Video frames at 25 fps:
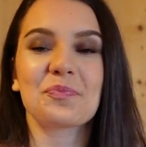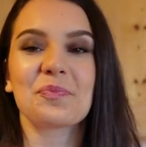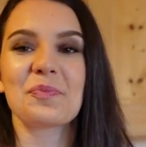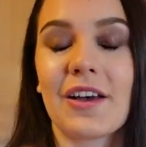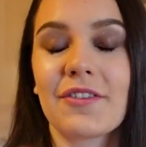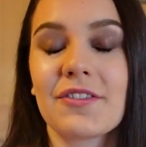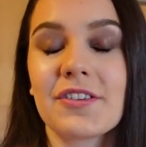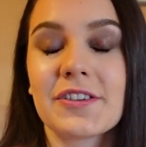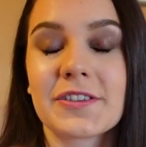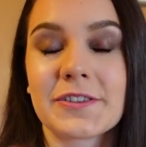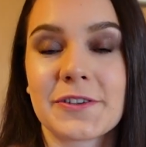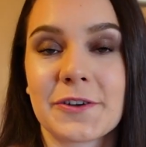
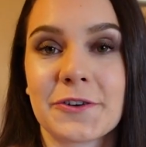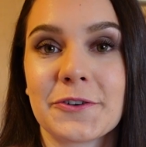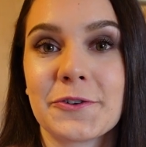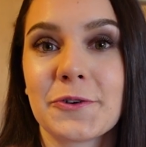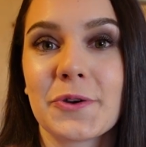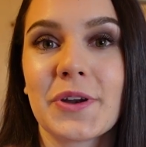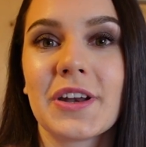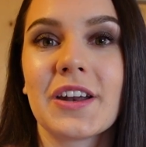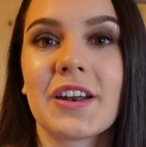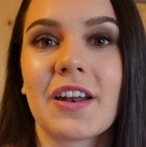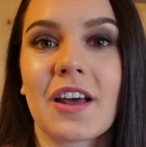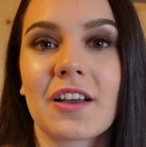After the
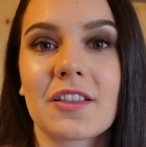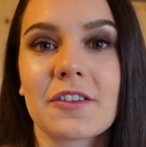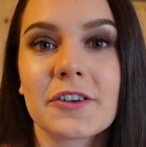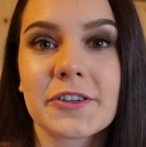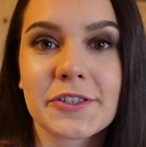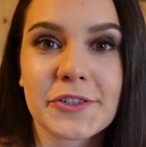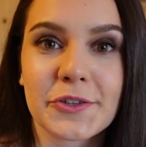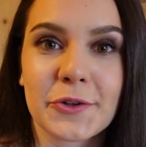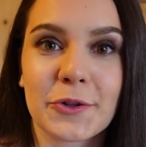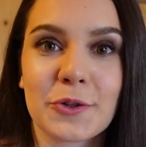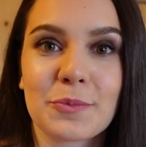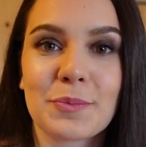surgery, the
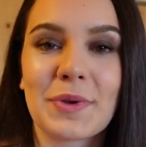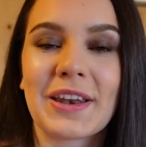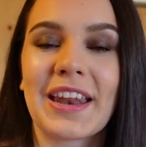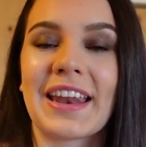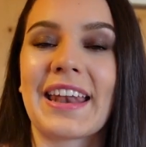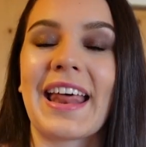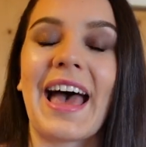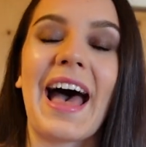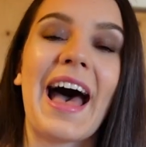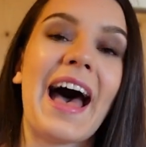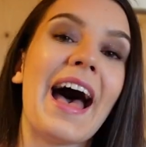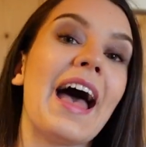doctors told me
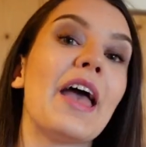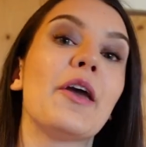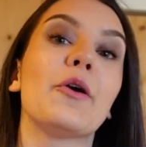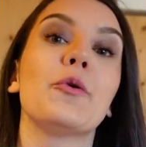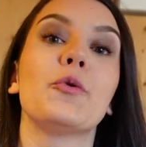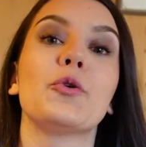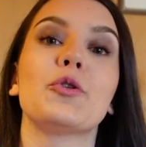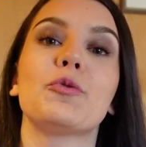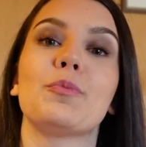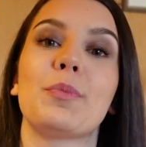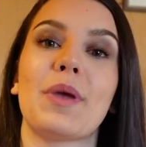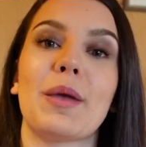that I
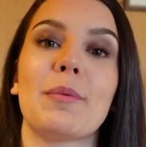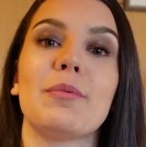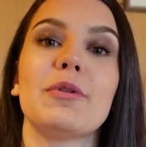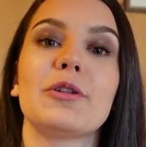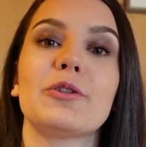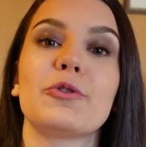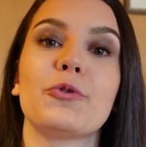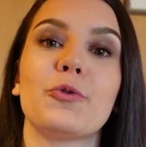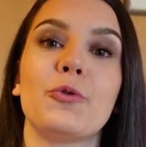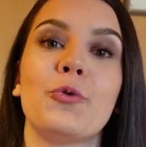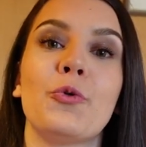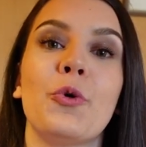would be able
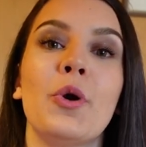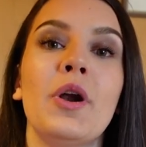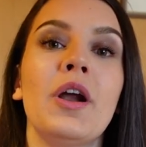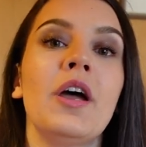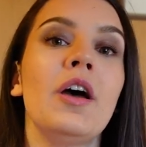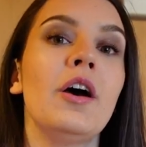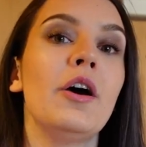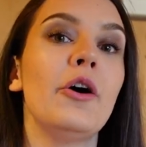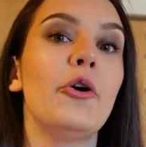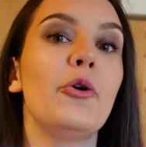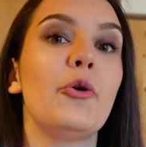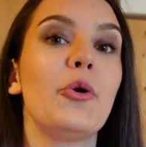to
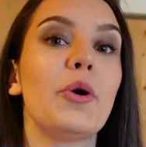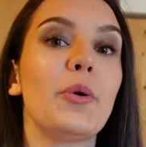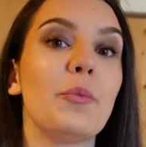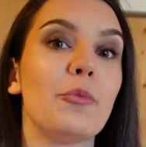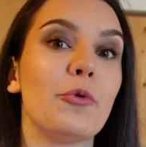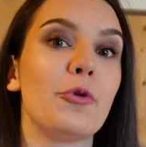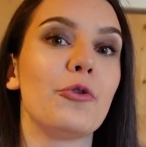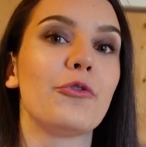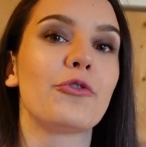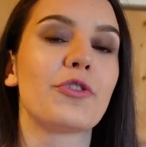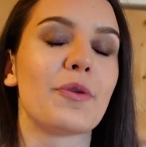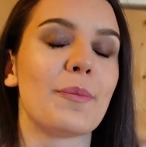
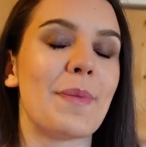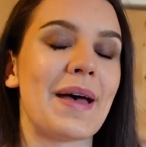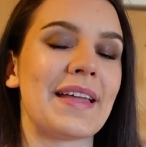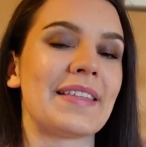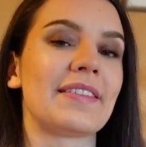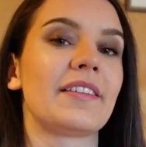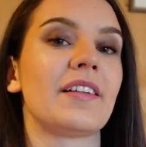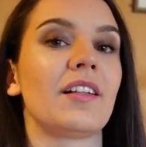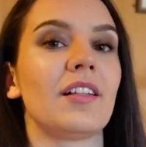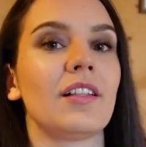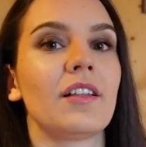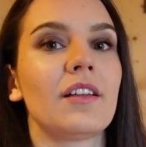remove the
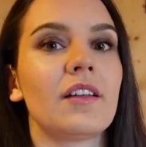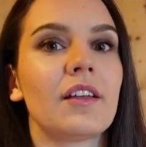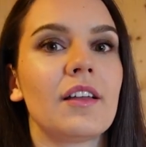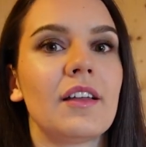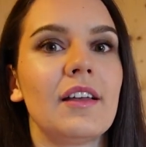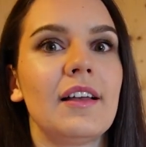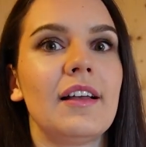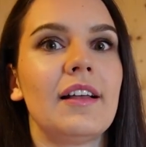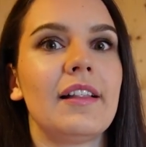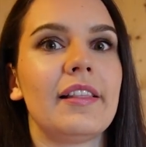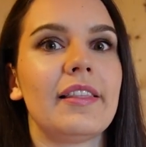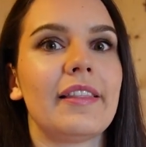metal
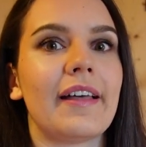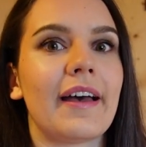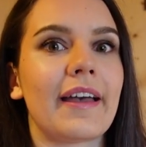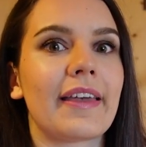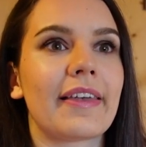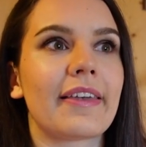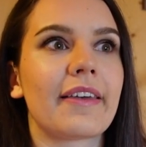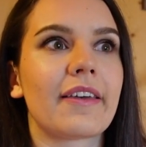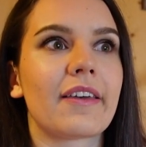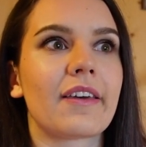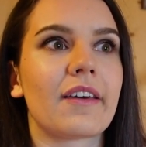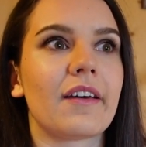
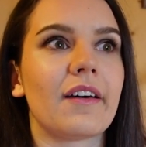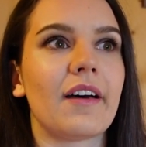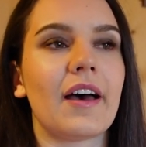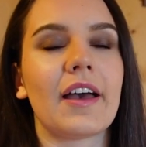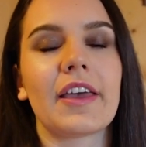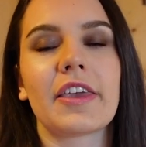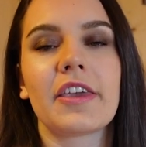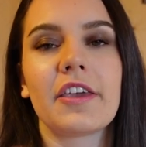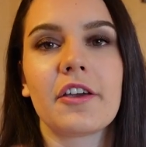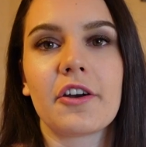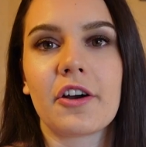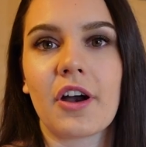like a
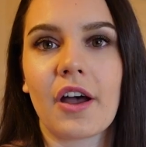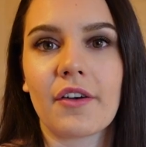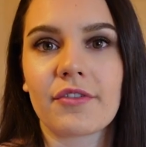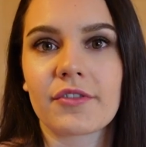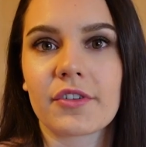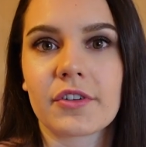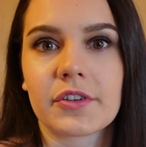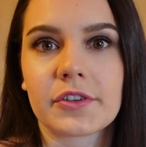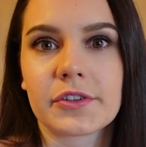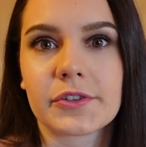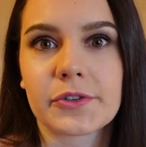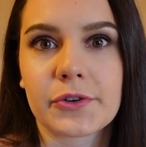year
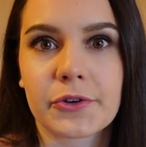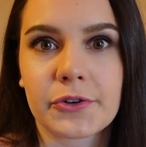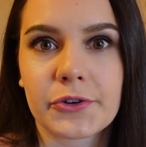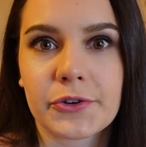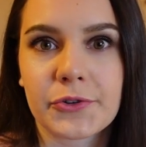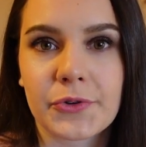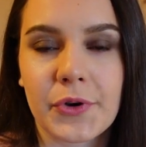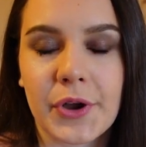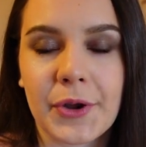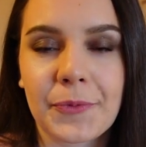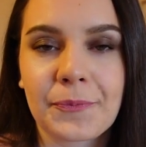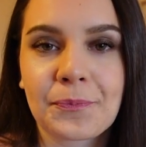after the
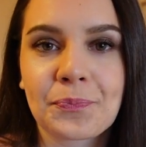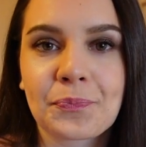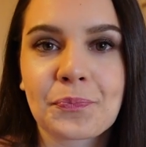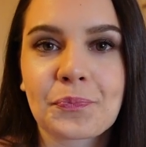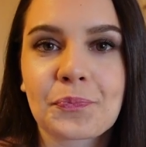surgery.